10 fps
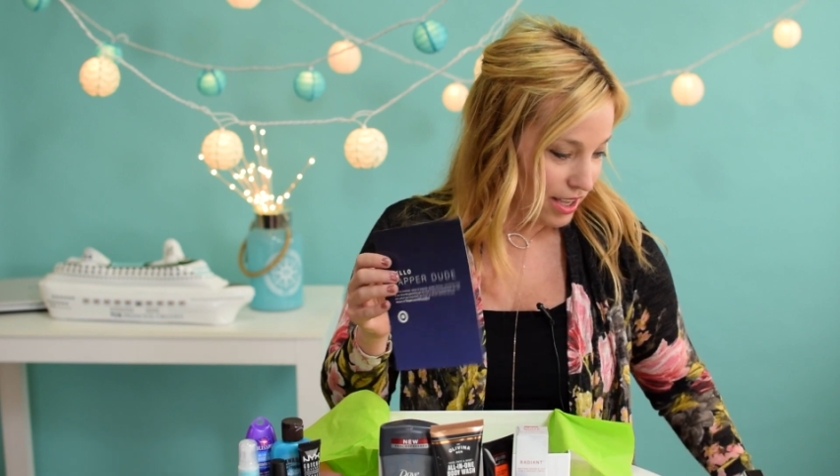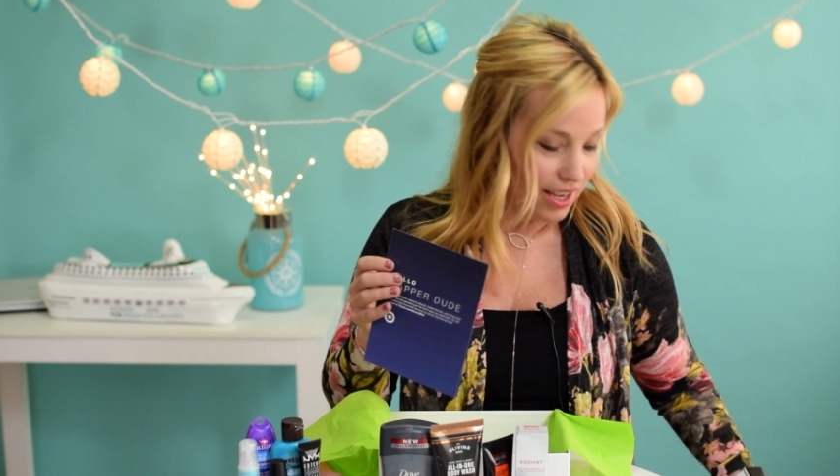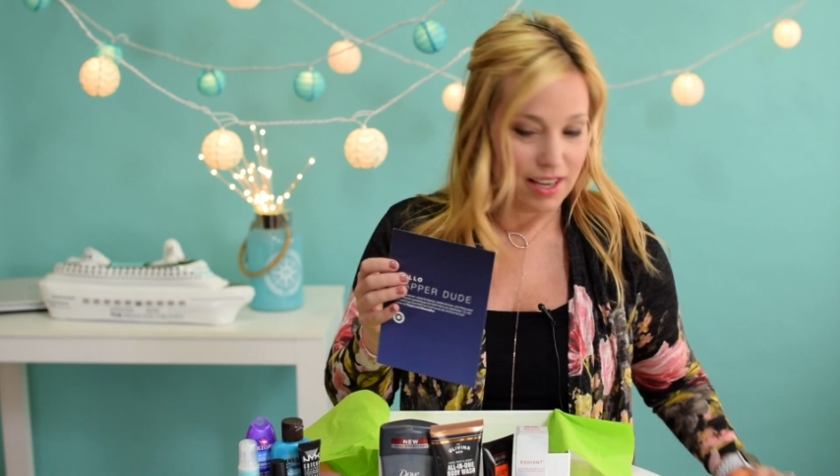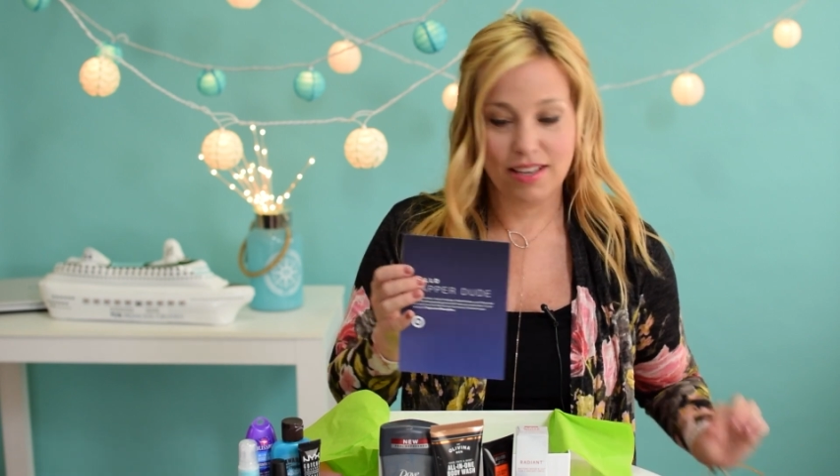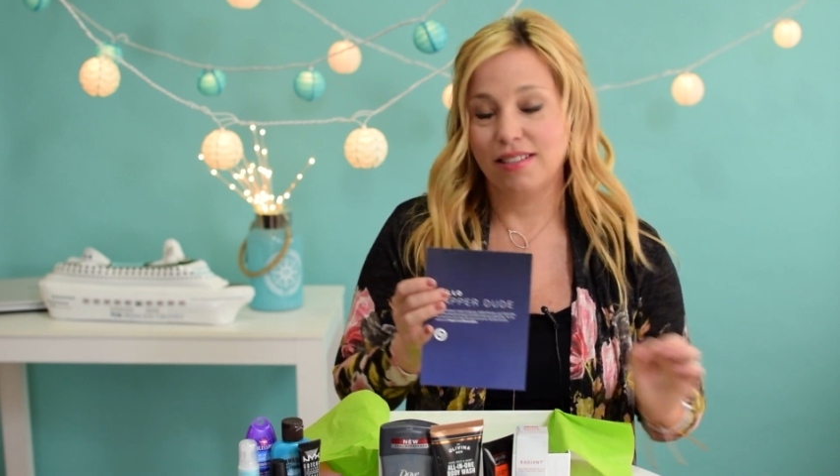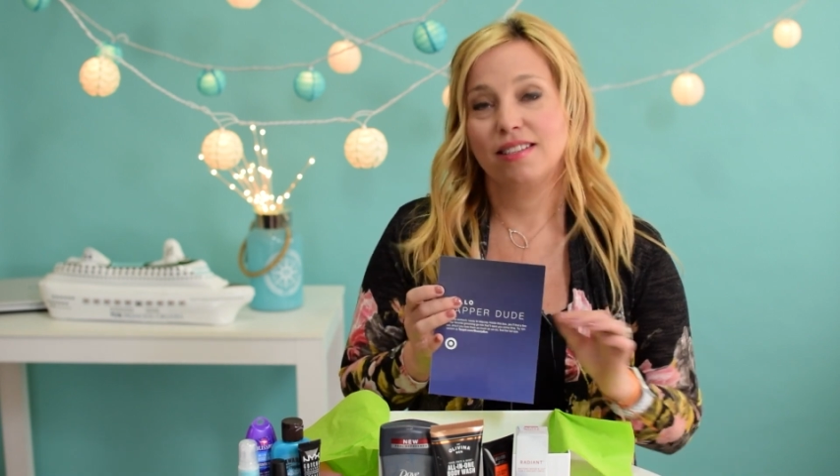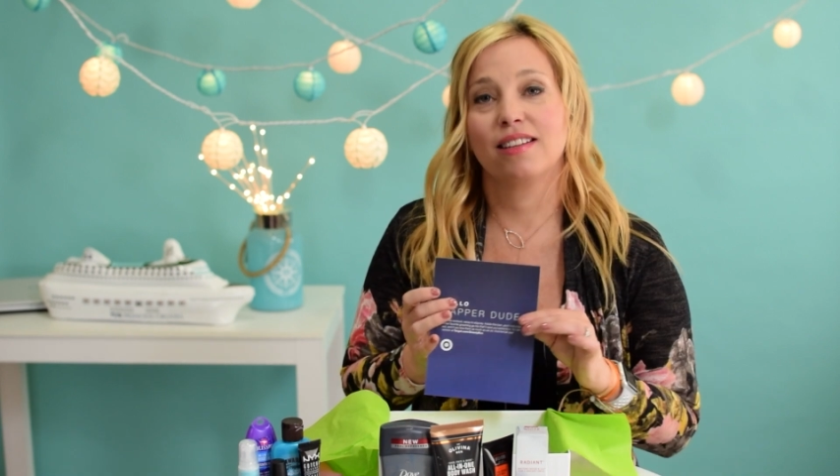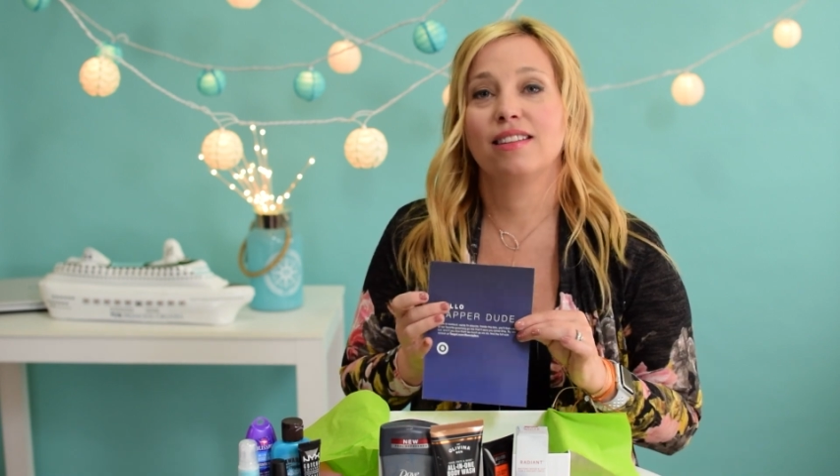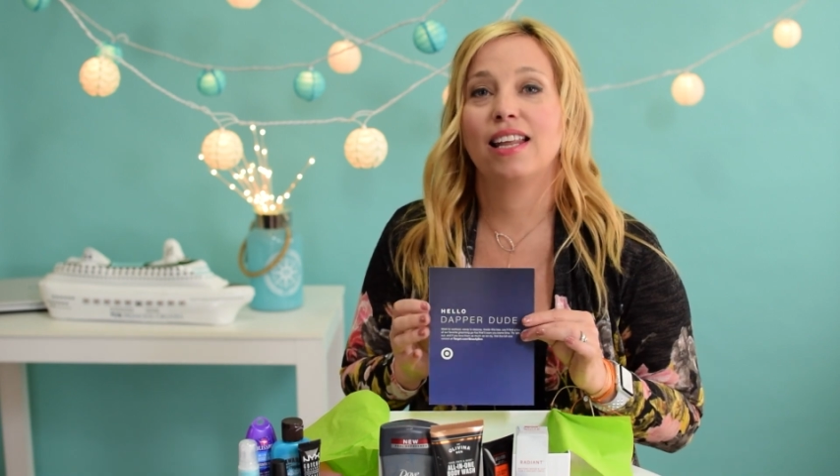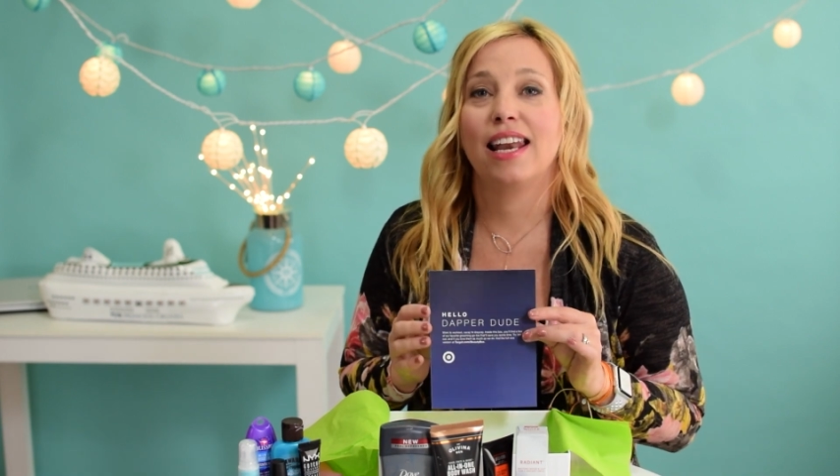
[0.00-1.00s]
and
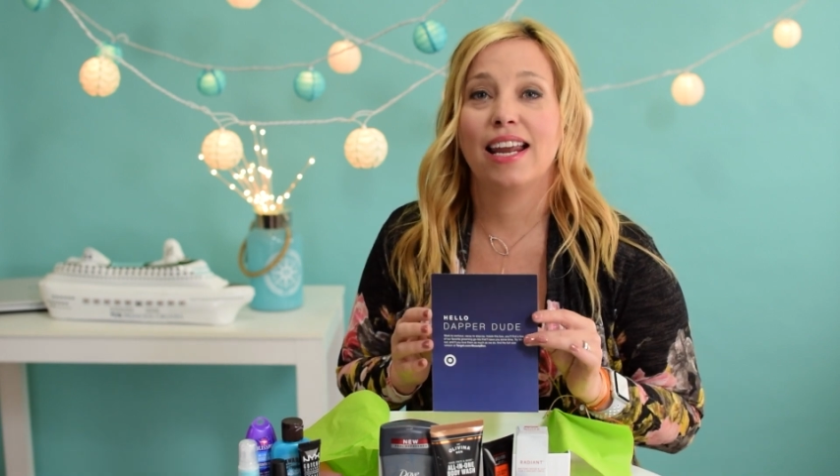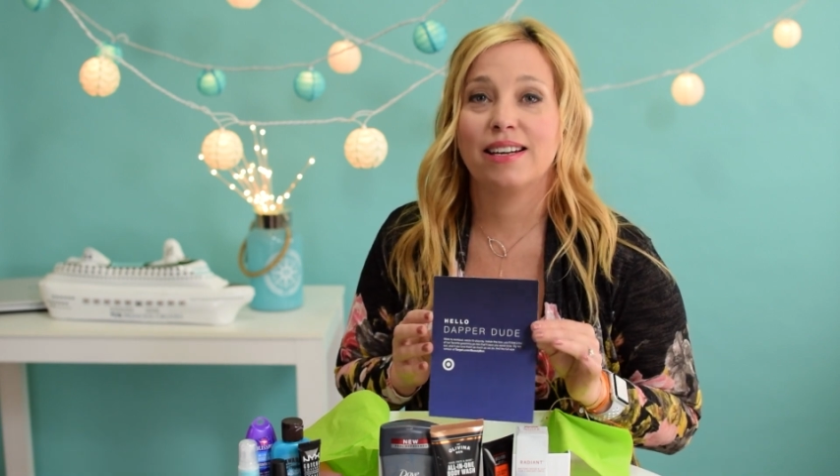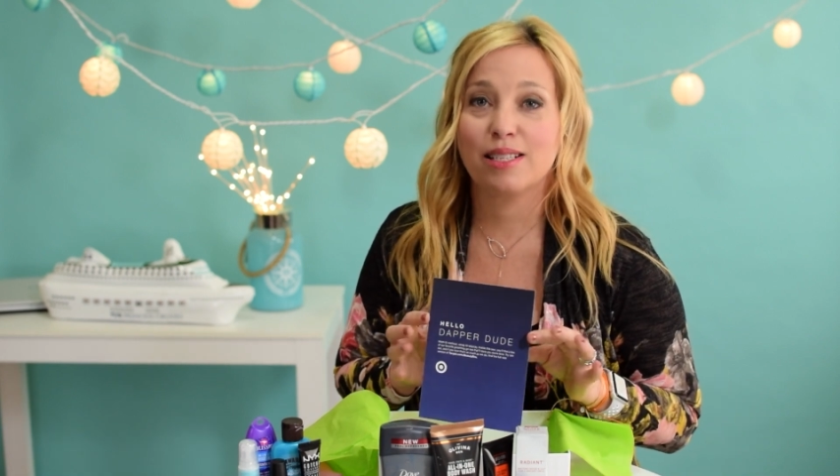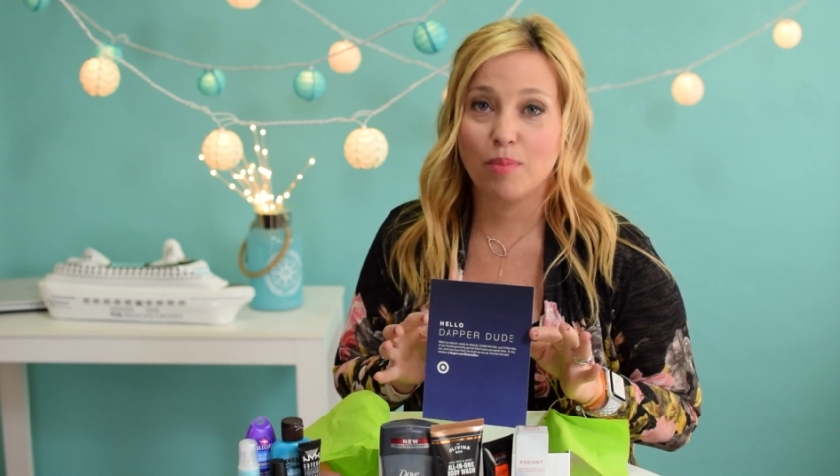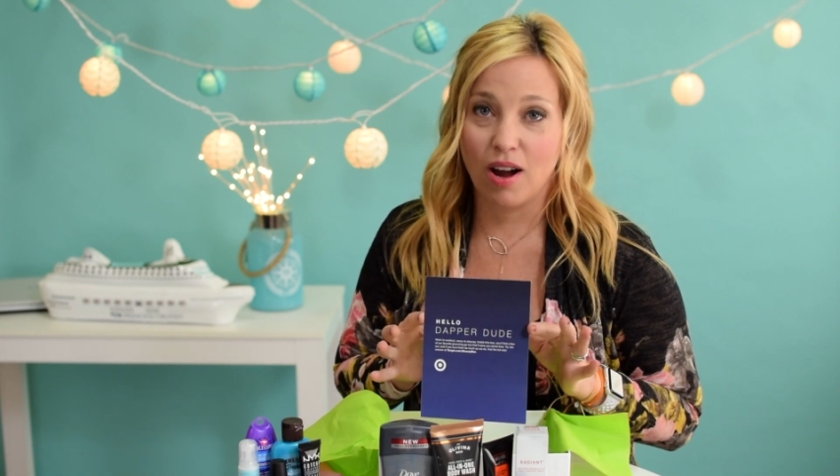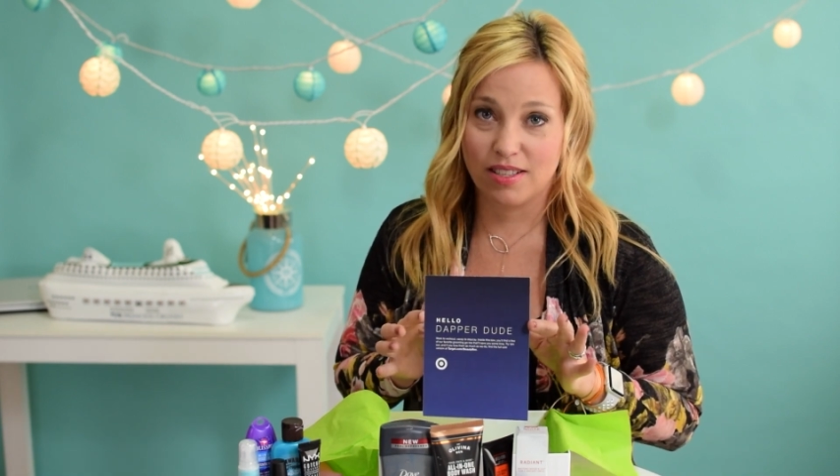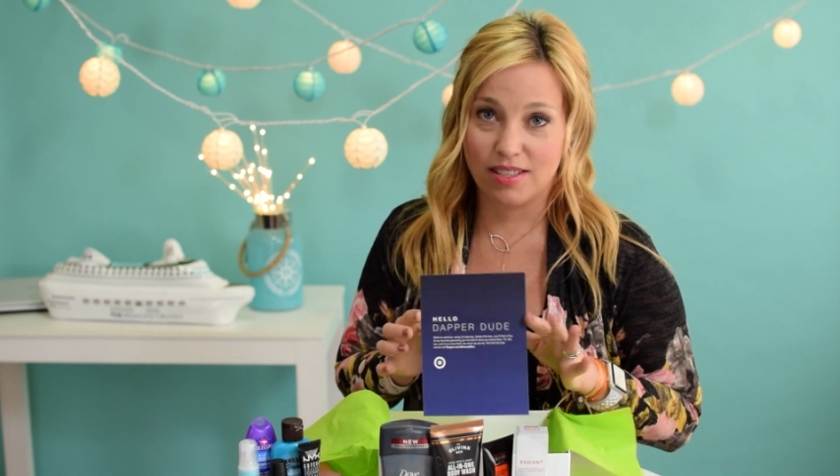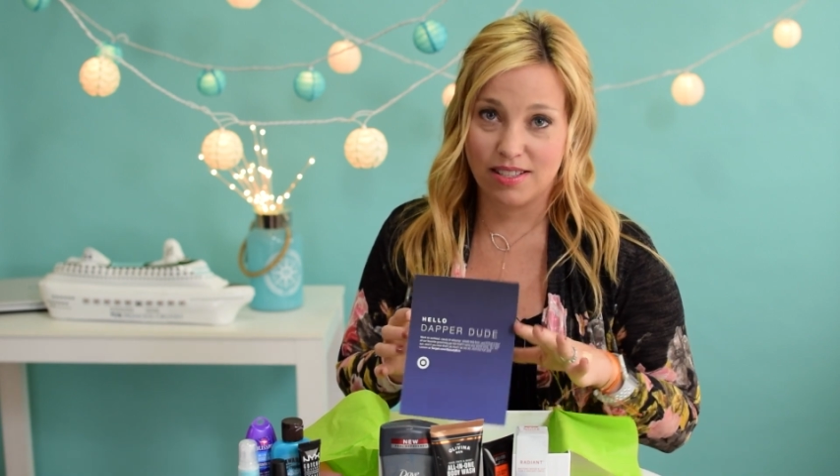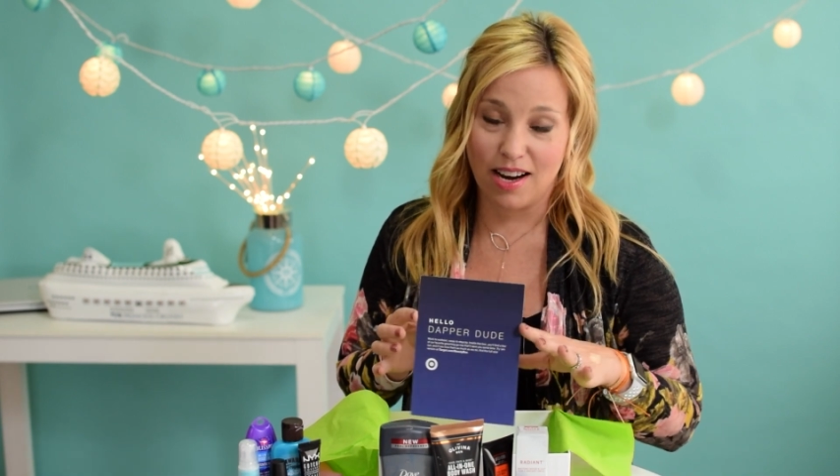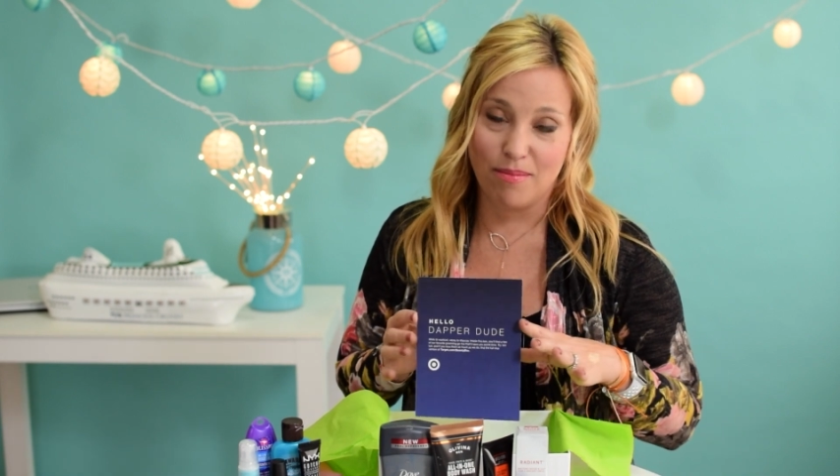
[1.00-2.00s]
the ladies box
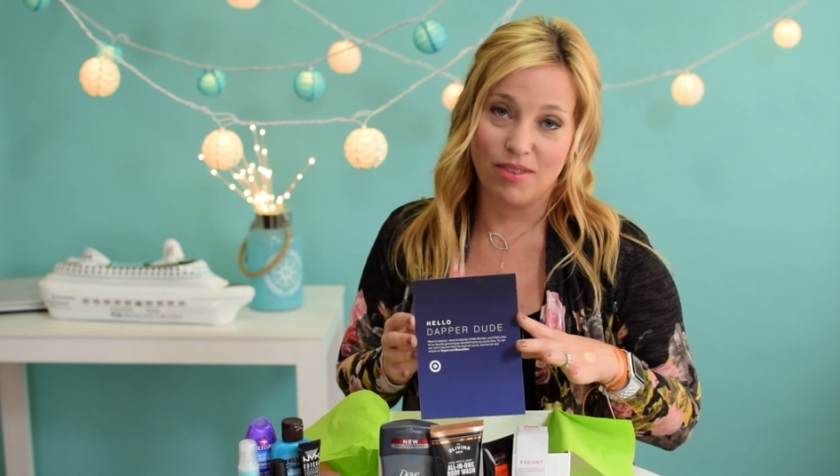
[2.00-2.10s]
this time.